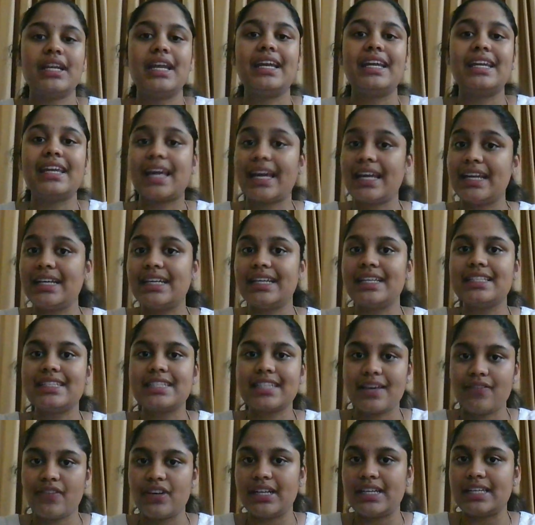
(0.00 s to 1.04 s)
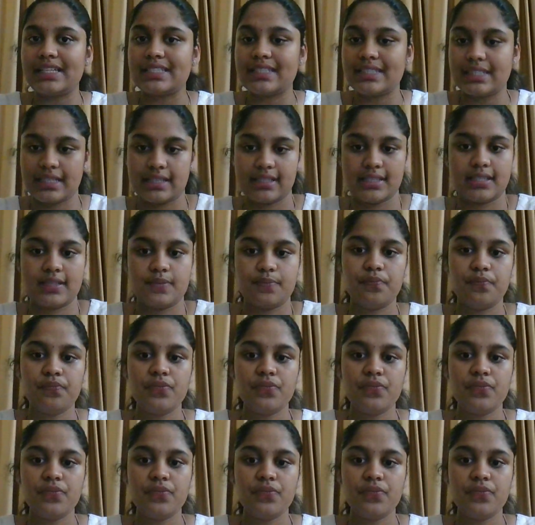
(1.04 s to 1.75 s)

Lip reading: in 1976.